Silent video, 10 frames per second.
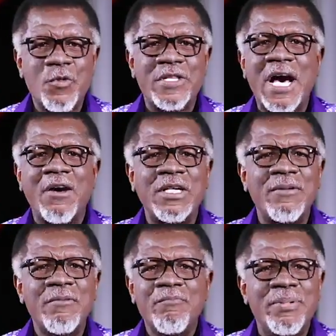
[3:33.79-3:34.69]

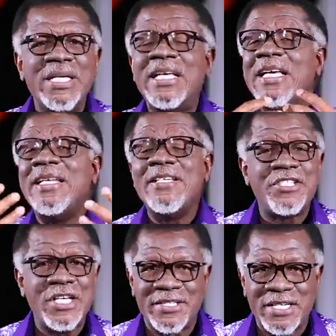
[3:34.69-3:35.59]
without being
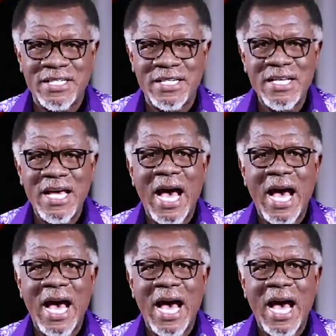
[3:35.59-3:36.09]
initiated,